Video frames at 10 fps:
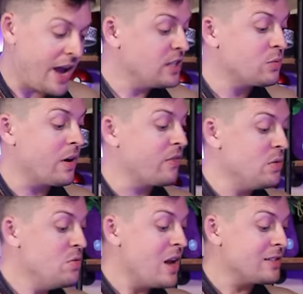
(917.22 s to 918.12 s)
I swear, if you
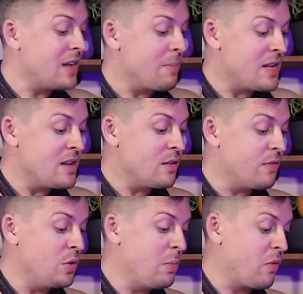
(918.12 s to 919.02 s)
do not stop eating the
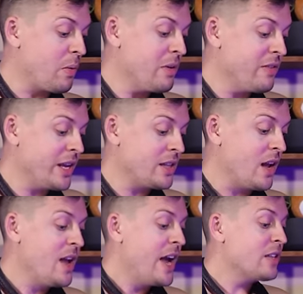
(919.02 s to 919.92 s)
food before we even get
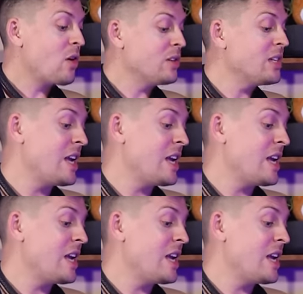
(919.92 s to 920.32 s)
there, it's called a